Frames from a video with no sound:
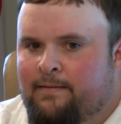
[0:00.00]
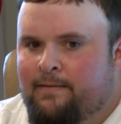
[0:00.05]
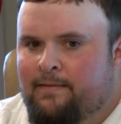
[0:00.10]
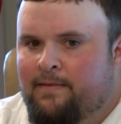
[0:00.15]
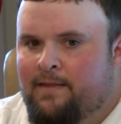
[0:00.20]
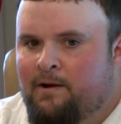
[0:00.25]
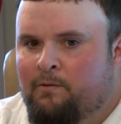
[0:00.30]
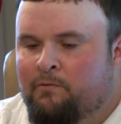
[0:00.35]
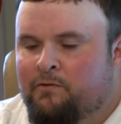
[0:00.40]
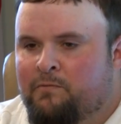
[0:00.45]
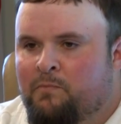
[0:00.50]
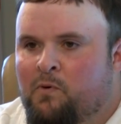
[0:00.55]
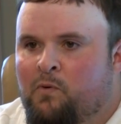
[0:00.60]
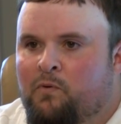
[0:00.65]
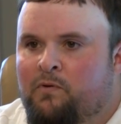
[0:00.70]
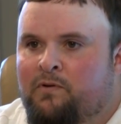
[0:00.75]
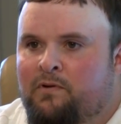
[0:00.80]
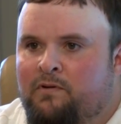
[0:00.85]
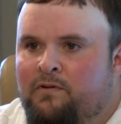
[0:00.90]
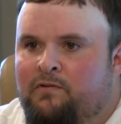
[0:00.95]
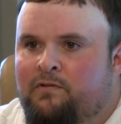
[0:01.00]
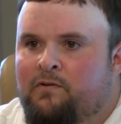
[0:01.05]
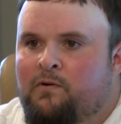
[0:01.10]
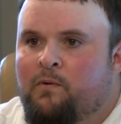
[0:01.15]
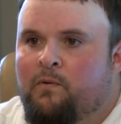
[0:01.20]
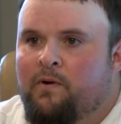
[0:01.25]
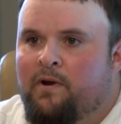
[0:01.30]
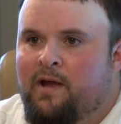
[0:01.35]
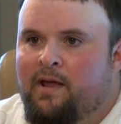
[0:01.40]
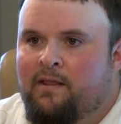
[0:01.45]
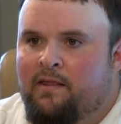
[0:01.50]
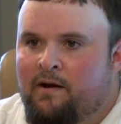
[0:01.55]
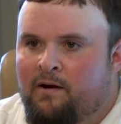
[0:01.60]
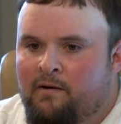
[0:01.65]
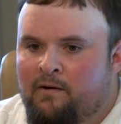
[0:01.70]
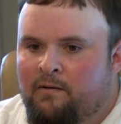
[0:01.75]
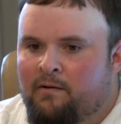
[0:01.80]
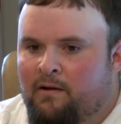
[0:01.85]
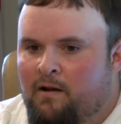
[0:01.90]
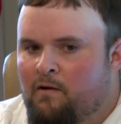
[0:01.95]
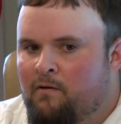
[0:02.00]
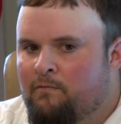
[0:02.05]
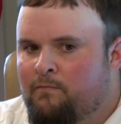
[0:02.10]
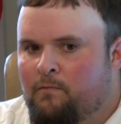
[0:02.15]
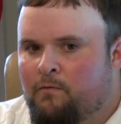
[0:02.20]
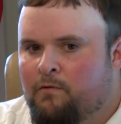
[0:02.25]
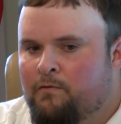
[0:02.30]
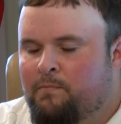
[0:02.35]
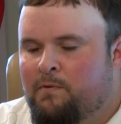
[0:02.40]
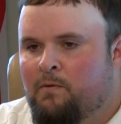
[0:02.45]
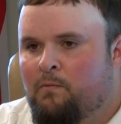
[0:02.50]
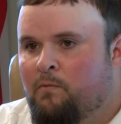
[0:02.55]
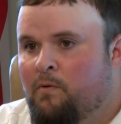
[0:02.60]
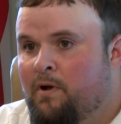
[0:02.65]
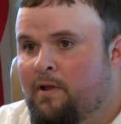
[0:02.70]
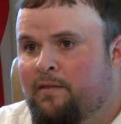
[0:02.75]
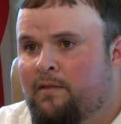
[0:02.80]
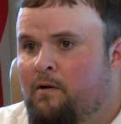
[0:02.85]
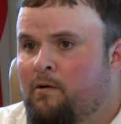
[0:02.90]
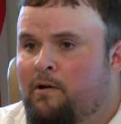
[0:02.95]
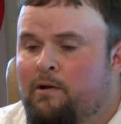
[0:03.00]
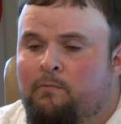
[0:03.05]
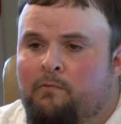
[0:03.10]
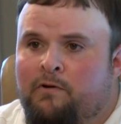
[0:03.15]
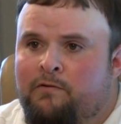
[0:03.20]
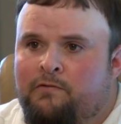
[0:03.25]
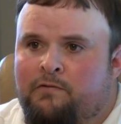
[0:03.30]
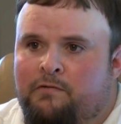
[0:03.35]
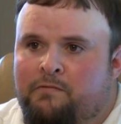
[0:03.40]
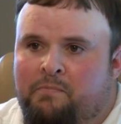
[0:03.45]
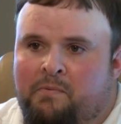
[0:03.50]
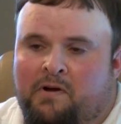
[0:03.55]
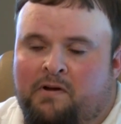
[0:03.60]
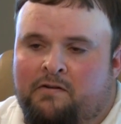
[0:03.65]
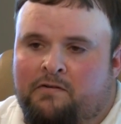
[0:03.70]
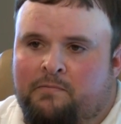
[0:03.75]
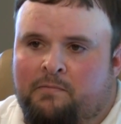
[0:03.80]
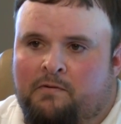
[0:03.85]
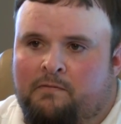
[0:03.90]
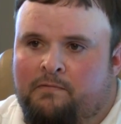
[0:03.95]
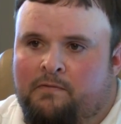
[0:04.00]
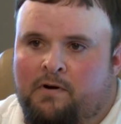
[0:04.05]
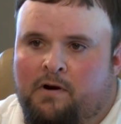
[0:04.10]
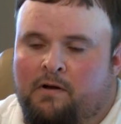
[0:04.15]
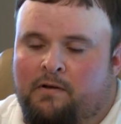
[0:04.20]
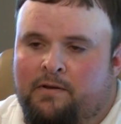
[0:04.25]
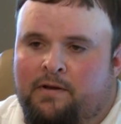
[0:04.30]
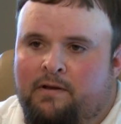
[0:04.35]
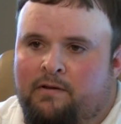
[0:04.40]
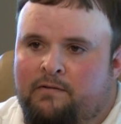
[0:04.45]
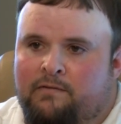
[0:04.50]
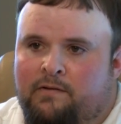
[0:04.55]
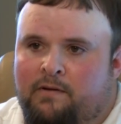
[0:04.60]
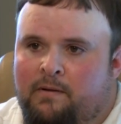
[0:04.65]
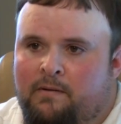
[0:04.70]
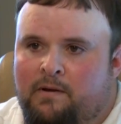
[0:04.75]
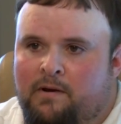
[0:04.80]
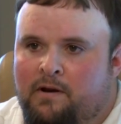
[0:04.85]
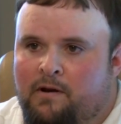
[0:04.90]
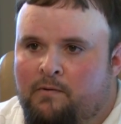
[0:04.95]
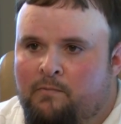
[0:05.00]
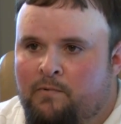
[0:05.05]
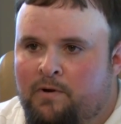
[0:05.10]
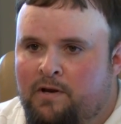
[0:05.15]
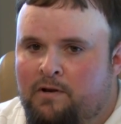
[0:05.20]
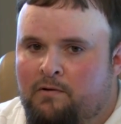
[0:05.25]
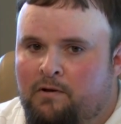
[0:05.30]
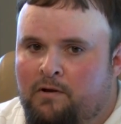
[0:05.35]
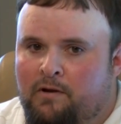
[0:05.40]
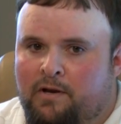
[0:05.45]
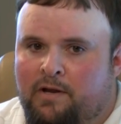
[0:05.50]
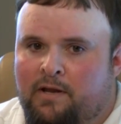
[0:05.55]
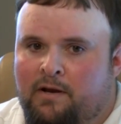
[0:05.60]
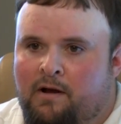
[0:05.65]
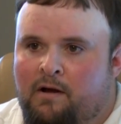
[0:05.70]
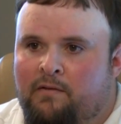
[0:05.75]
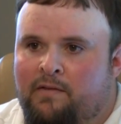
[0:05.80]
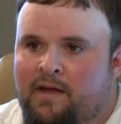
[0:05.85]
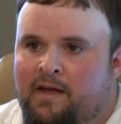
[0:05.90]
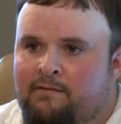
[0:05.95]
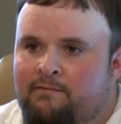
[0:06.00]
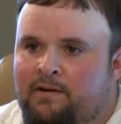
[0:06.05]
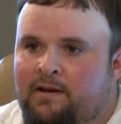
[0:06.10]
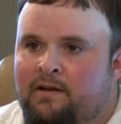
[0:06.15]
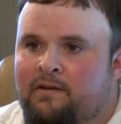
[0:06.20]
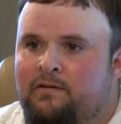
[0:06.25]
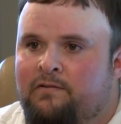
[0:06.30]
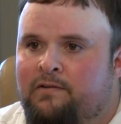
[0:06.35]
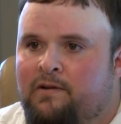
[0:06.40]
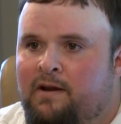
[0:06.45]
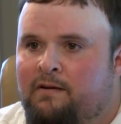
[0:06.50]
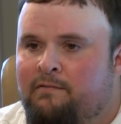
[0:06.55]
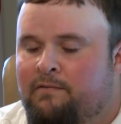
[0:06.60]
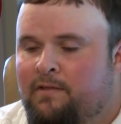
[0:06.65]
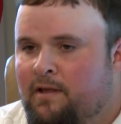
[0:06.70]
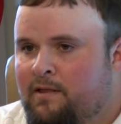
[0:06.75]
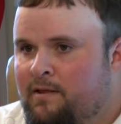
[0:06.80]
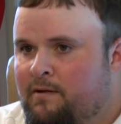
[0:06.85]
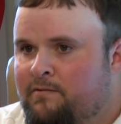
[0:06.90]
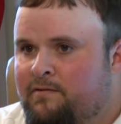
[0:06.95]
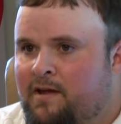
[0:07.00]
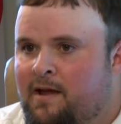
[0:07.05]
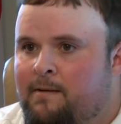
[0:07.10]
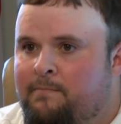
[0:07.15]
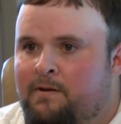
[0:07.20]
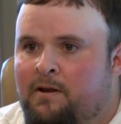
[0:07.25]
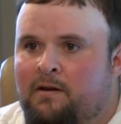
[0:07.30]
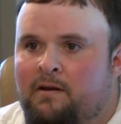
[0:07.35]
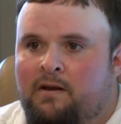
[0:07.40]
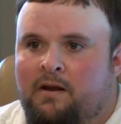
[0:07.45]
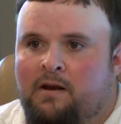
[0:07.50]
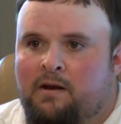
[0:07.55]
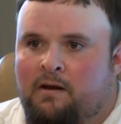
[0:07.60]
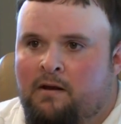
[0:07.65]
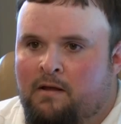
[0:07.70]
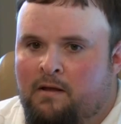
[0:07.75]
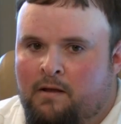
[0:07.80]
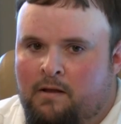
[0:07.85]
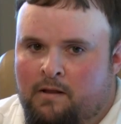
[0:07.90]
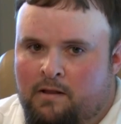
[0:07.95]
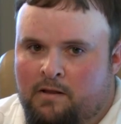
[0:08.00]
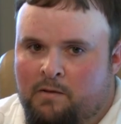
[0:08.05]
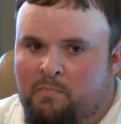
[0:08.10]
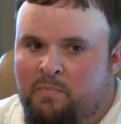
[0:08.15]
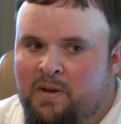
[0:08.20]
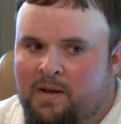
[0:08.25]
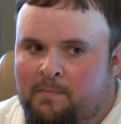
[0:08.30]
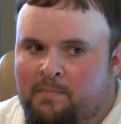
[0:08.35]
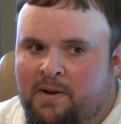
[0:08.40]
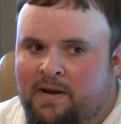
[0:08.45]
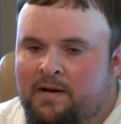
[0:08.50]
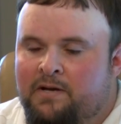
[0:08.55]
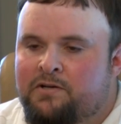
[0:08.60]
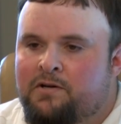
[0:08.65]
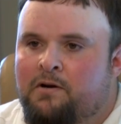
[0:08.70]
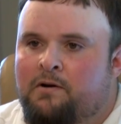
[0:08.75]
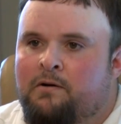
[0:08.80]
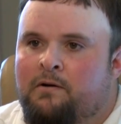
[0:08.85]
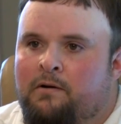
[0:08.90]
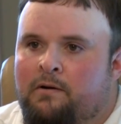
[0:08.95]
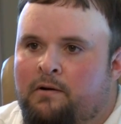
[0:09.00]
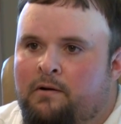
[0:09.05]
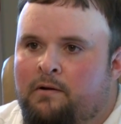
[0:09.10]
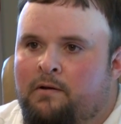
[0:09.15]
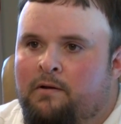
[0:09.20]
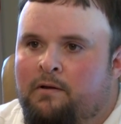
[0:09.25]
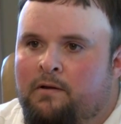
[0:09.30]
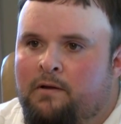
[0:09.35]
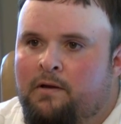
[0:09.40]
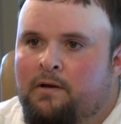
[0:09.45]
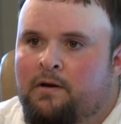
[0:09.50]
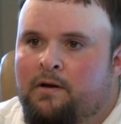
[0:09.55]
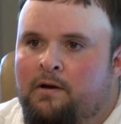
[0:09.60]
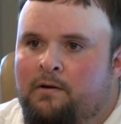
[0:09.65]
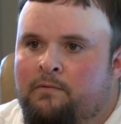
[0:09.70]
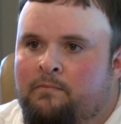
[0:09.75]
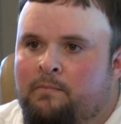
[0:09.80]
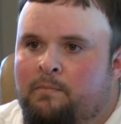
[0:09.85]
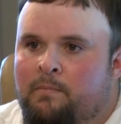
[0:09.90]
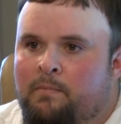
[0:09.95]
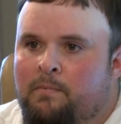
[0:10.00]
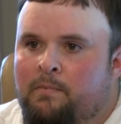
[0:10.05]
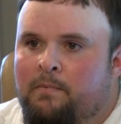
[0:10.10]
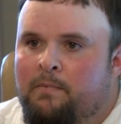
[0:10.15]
there was more to the story. Their law enforcement wasn't the only ones responsible for all this. So, you know, when you look at all the evidence and everything that was happening and the big picture, you know,